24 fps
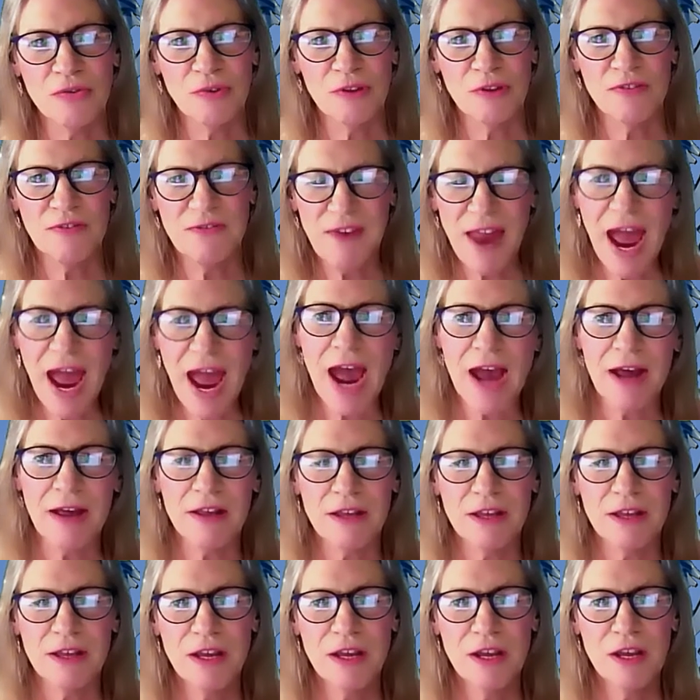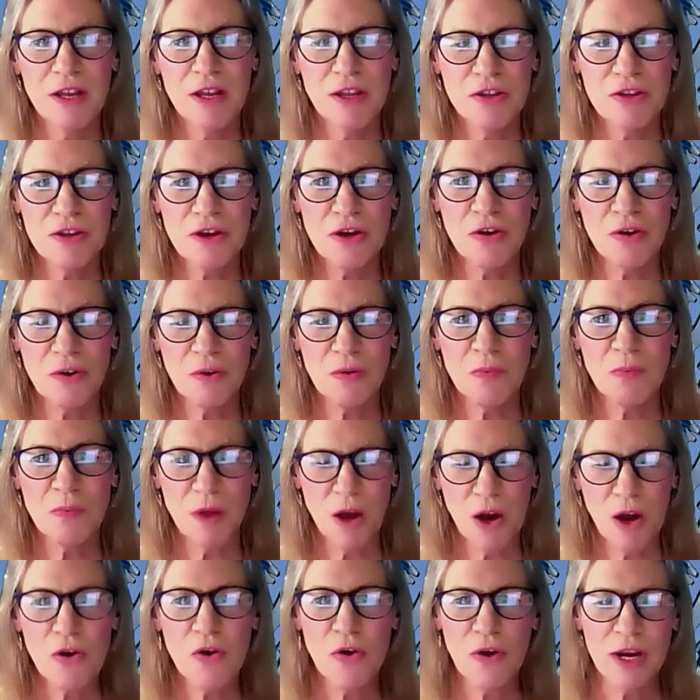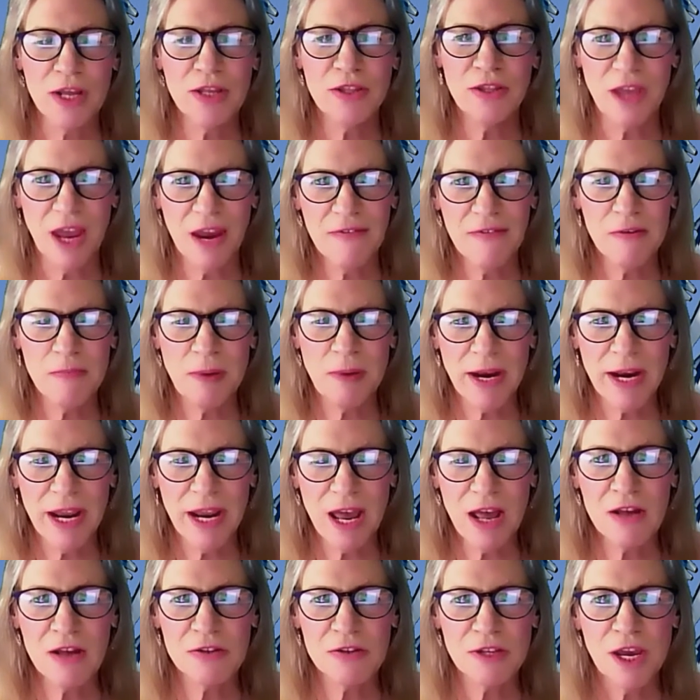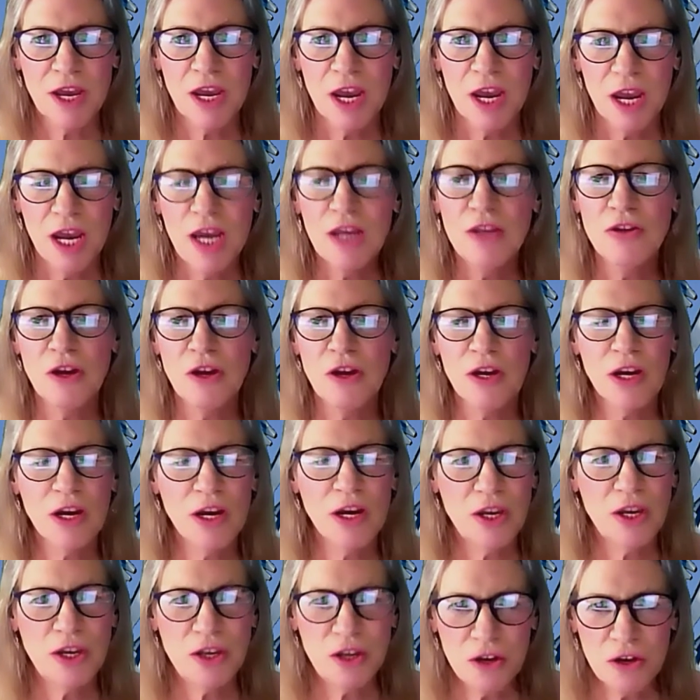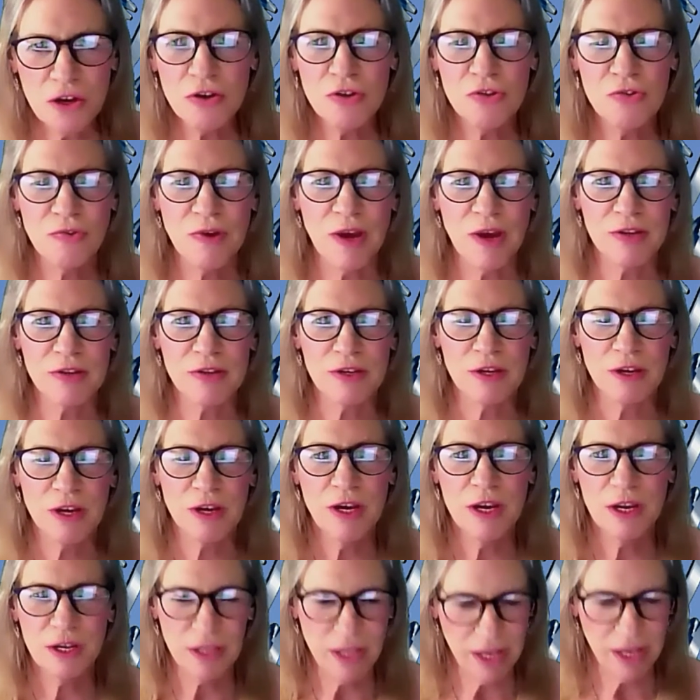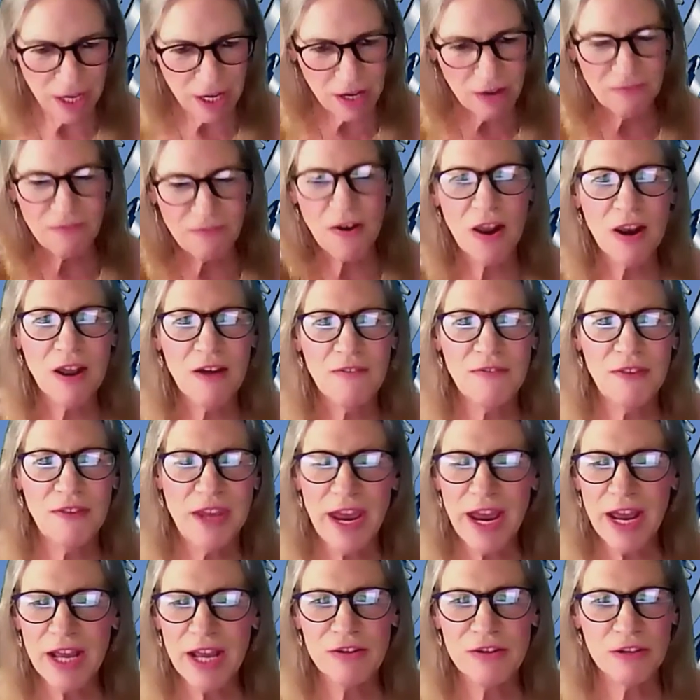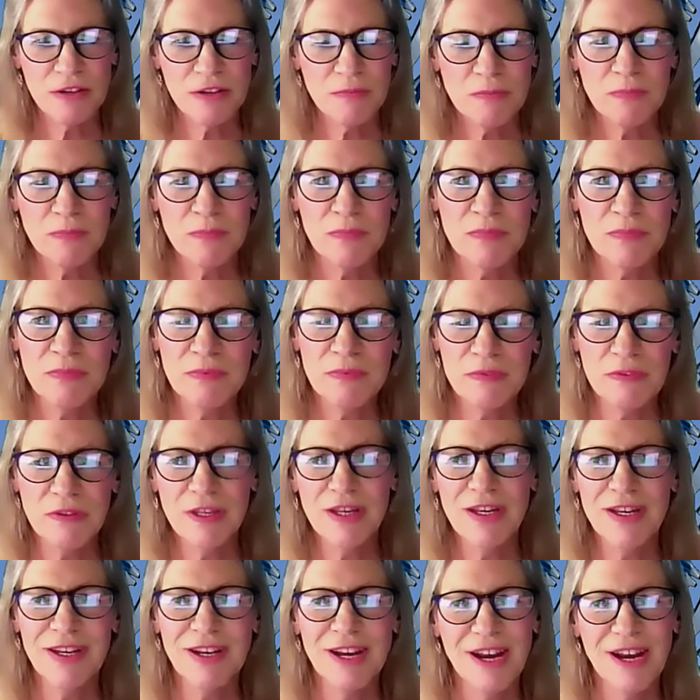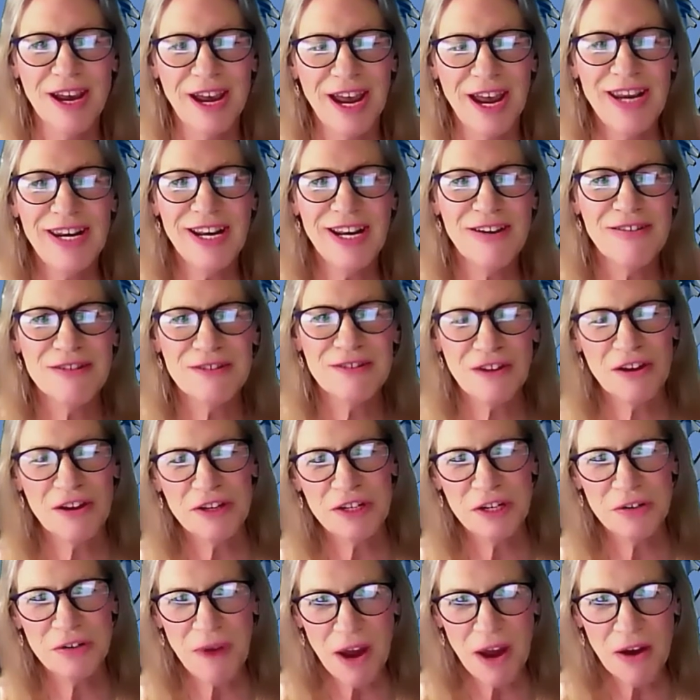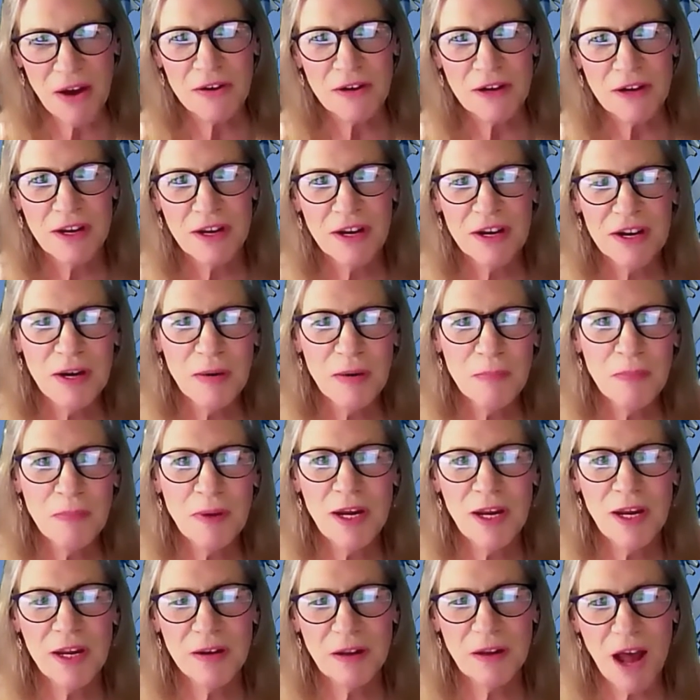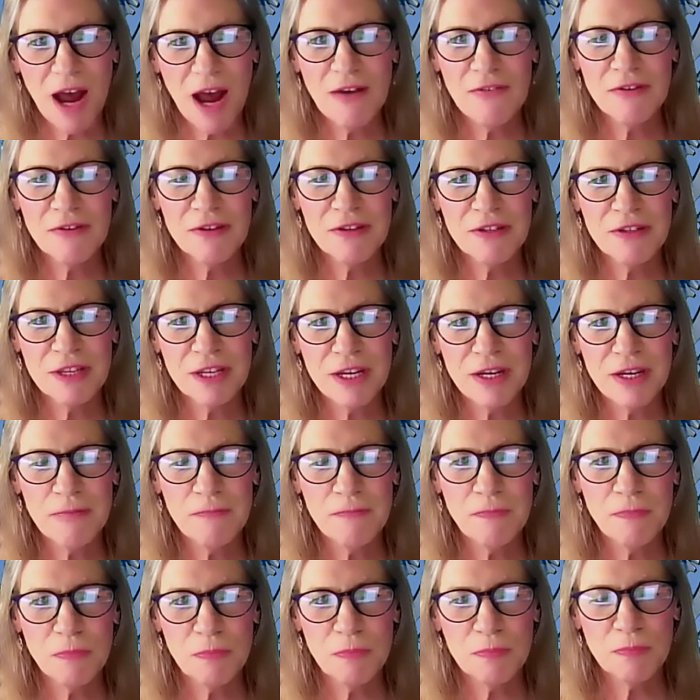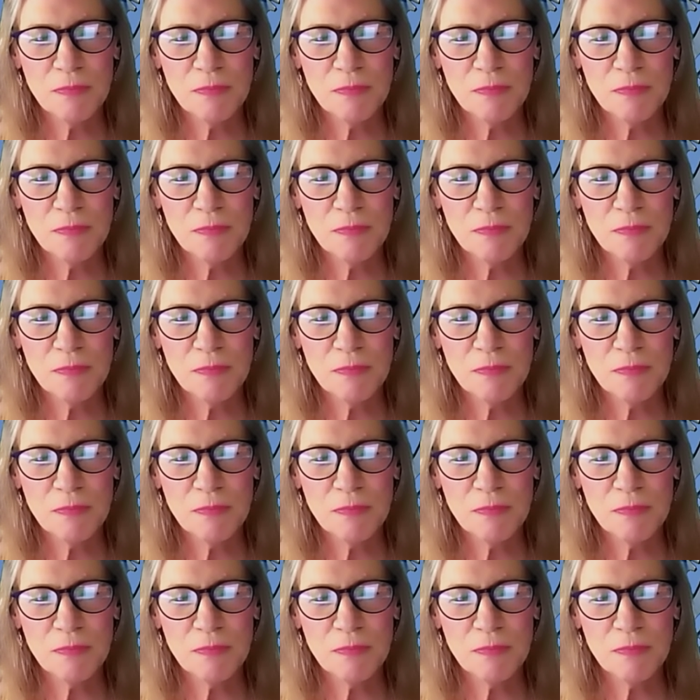Earth was flat. So according to everybody else, he took a huge risk that he could fall off the edge, and that was all she wrote. But obviously,